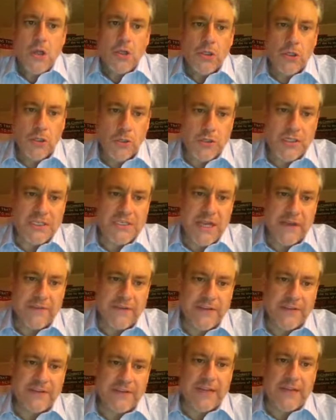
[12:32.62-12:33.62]
Luke
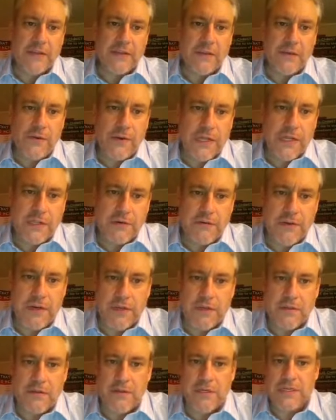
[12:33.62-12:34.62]
17, 33 to
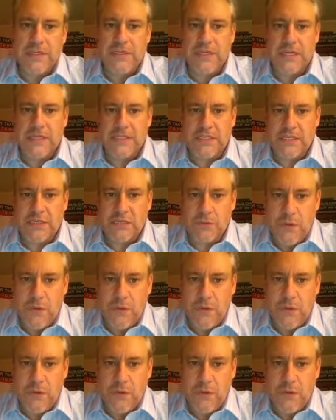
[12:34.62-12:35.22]
36 says,